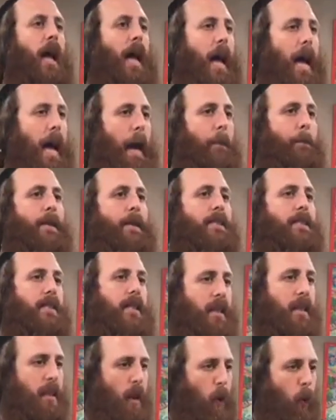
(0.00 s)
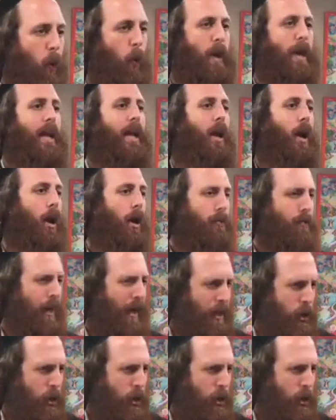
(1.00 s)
happens in the will of